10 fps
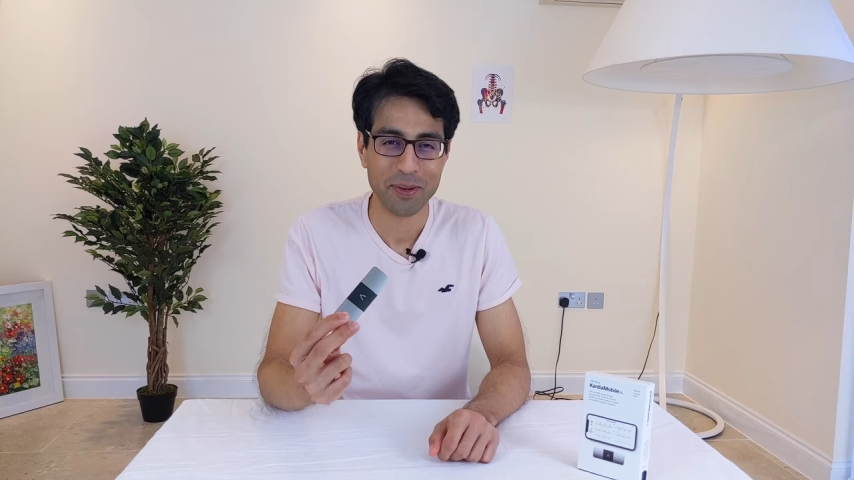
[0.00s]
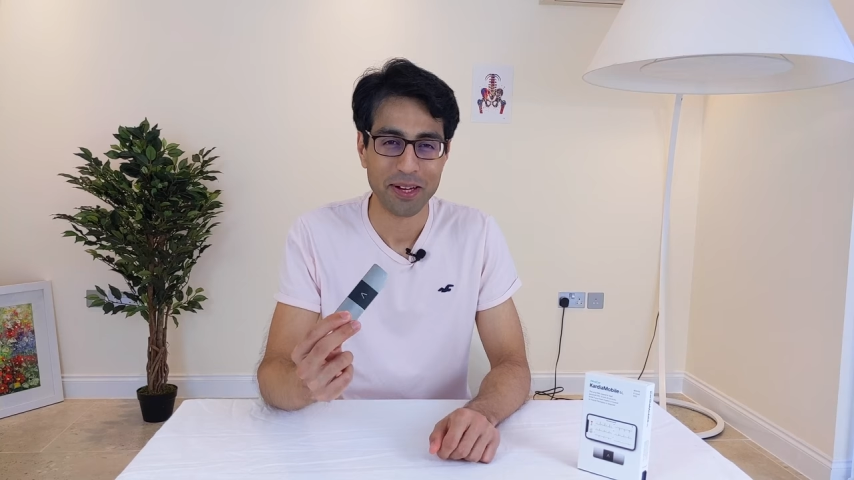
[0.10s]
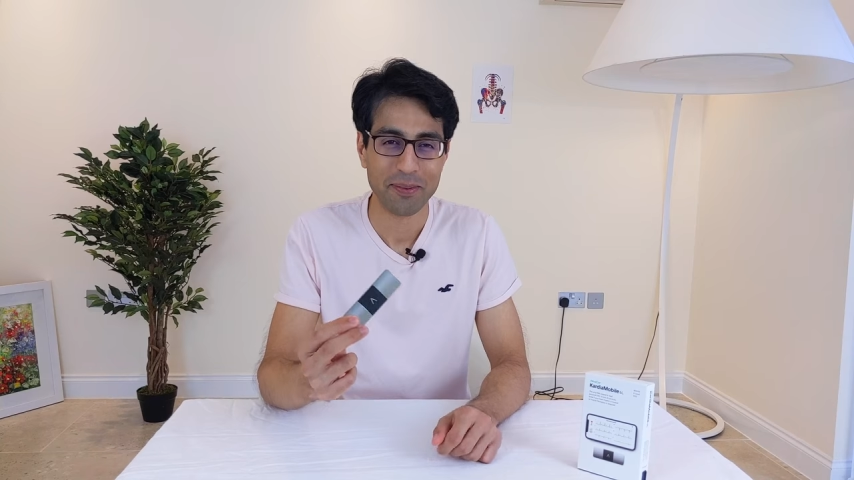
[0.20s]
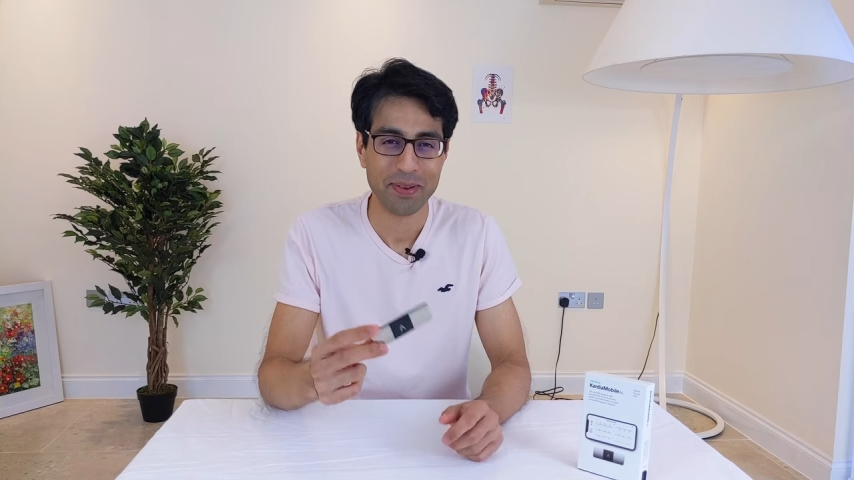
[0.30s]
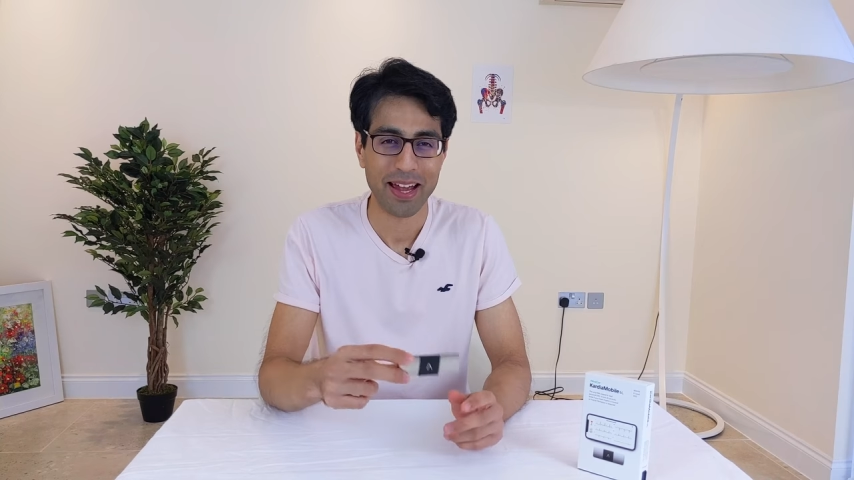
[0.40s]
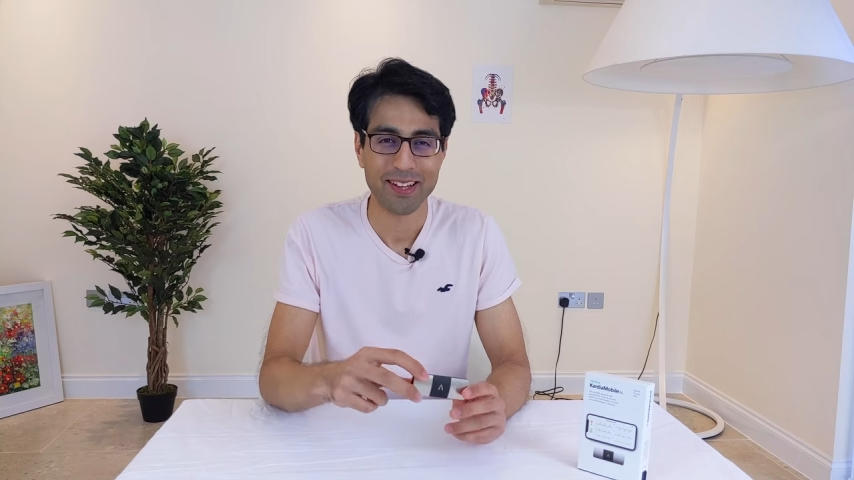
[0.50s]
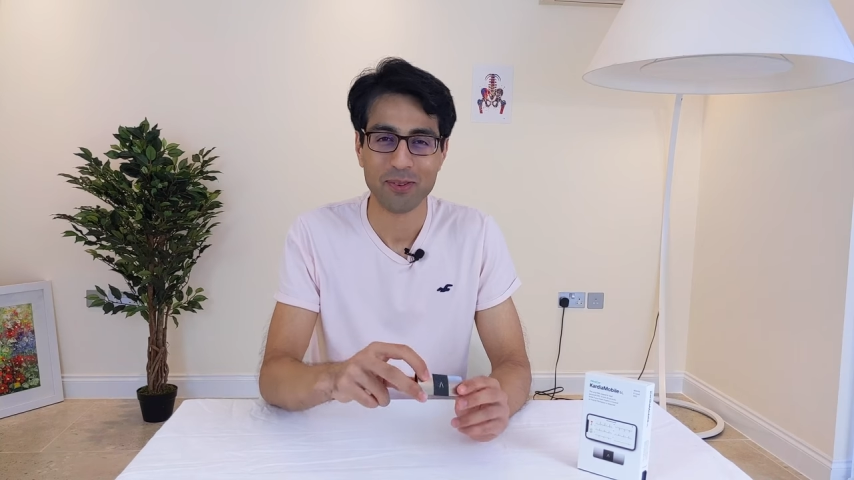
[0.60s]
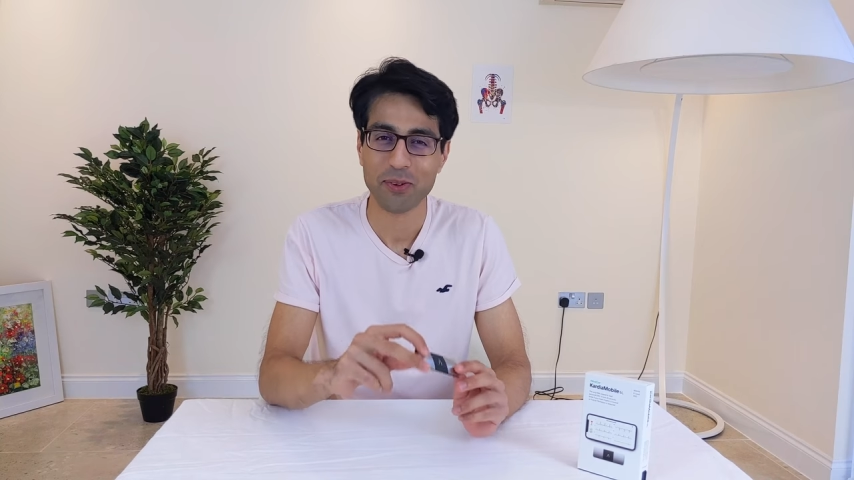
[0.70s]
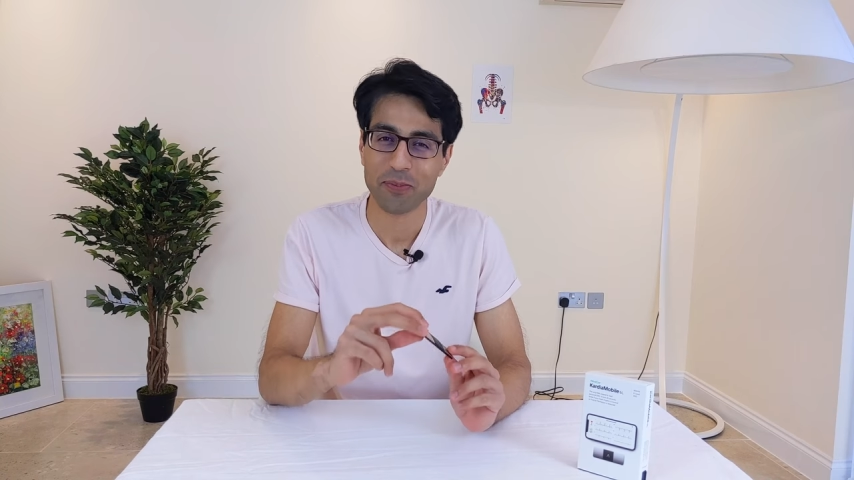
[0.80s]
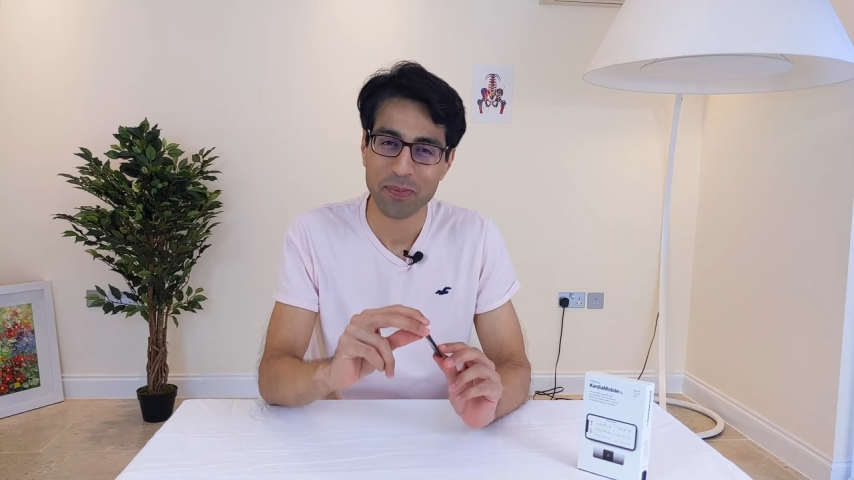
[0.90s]
Munim, and
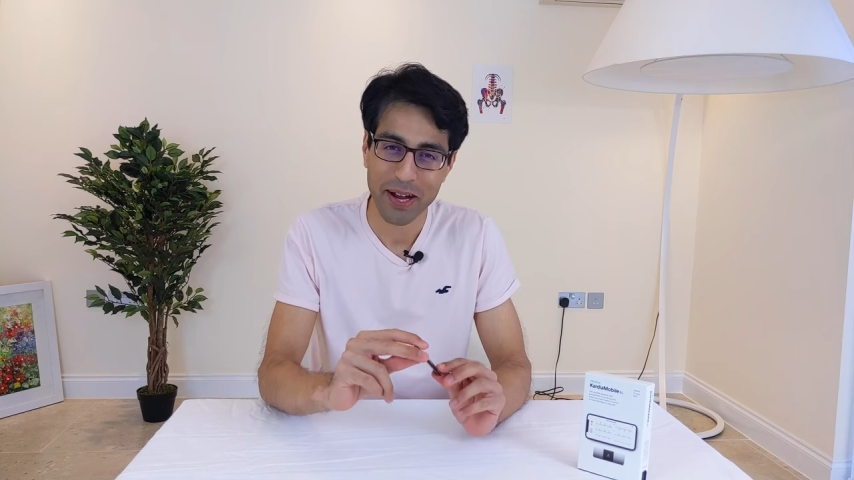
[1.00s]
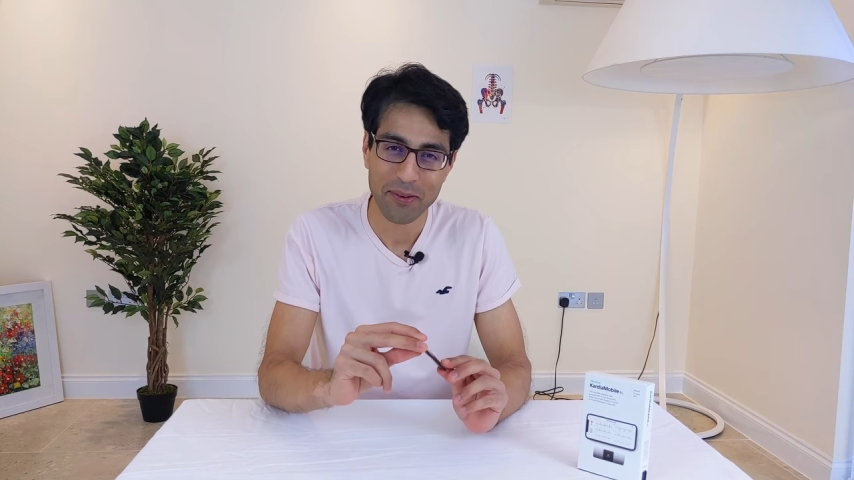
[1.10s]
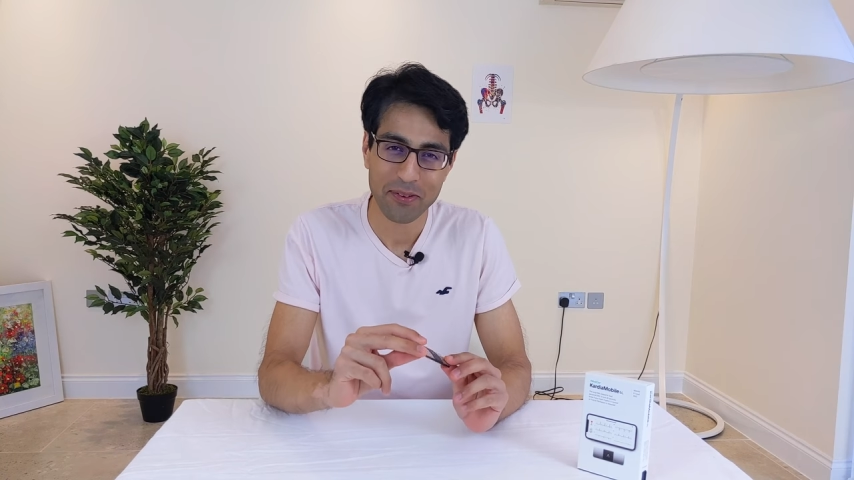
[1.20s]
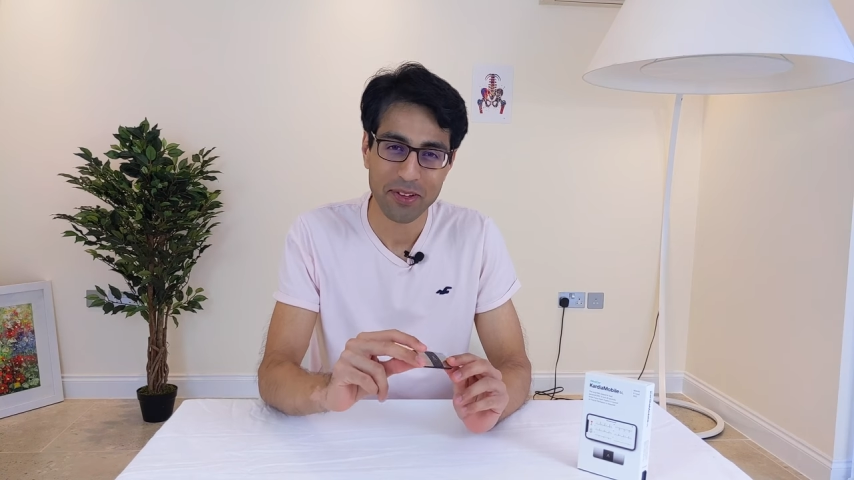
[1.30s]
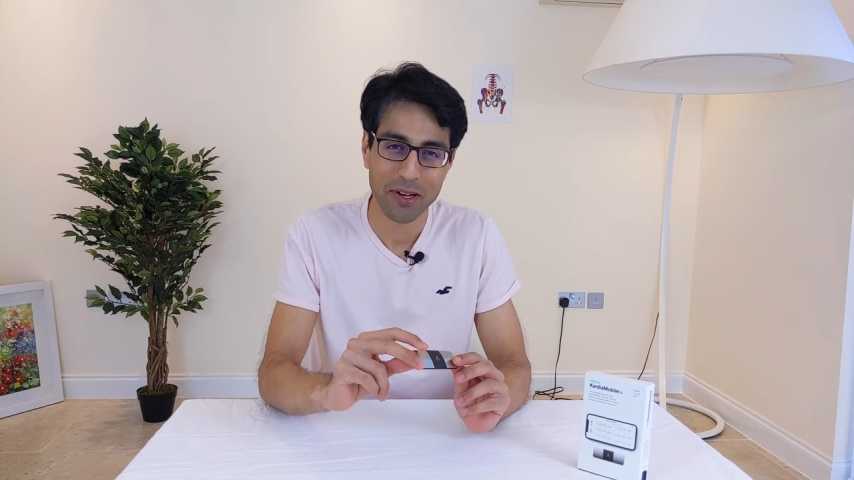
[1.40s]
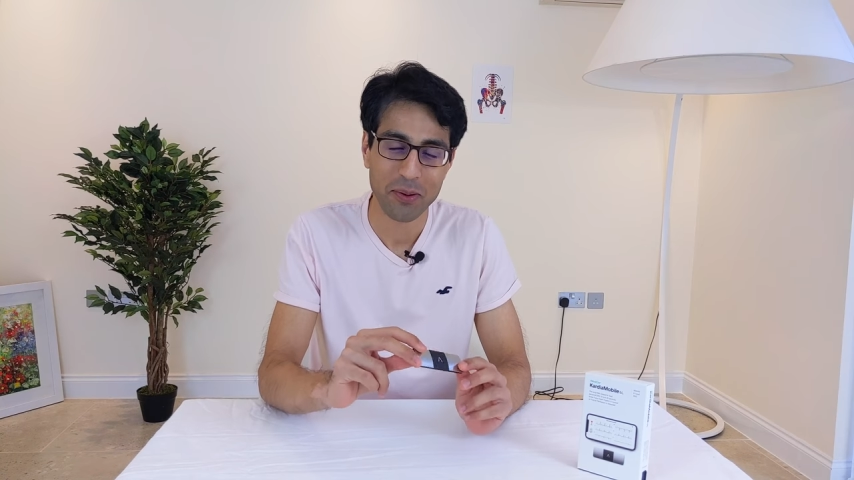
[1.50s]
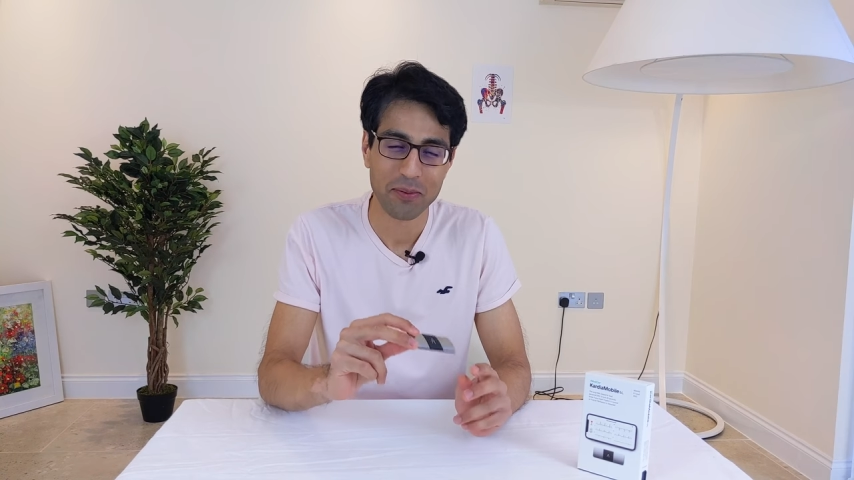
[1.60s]
this was my review